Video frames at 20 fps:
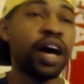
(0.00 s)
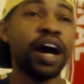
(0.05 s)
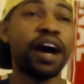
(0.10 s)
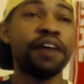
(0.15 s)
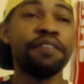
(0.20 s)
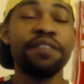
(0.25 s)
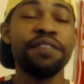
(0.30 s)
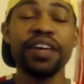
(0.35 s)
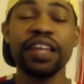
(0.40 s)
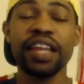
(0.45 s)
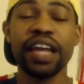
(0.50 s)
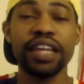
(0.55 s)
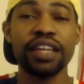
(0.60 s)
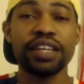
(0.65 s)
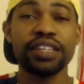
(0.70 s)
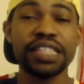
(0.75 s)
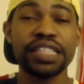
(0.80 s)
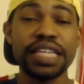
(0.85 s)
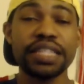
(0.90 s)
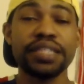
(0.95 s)
I feel like
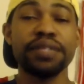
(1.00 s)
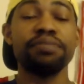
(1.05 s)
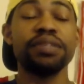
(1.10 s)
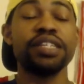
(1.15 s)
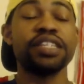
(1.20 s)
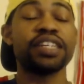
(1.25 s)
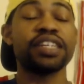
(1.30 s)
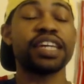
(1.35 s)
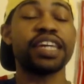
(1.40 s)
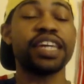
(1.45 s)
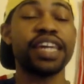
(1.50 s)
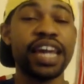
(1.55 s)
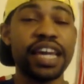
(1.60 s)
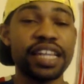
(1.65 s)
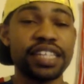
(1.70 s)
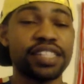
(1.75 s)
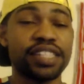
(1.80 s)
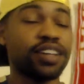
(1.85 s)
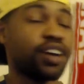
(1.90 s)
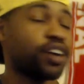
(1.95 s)
the system is
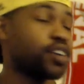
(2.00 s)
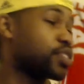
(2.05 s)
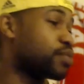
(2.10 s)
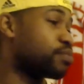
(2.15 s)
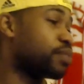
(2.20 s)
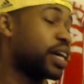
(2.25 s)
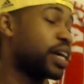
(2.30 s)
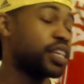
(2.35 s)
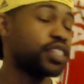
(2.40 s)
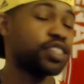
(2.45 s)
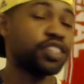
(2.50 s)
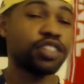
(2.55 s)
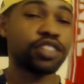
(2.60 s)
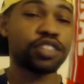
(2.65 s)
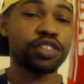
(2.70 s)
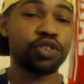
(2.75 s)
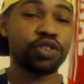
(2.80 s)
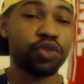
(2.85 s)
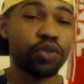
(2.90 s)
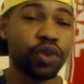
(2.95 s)
against us, man. It's
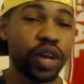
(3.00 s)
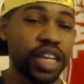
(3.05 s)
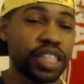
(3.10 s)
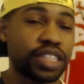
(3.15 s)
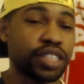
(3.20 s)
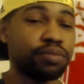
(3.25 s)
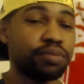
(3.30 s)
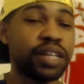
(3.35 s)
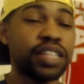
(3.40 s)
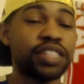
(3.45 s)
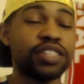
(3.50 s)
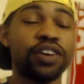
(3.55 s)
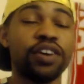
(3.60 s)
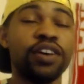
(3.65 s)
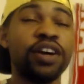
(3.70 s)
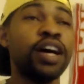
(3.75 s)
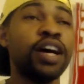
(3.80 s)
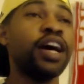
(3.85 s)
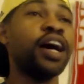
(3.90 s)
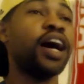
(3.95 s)
just crazy, man.
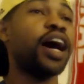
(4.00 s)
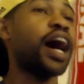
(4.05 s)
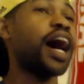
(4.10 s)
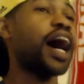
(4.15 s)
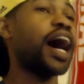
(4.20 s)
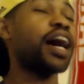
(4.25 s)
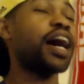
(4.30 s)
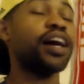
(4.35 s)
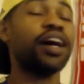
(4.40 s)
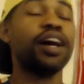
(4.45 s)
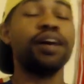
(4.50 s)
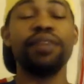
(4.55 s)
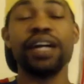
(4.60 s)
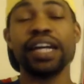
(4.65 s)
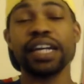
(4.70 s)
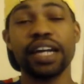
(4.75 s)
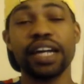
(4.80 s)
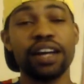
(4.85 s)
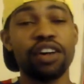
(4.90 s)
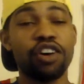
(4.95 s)
So, oh
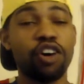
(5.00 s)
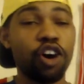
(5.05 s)
my God.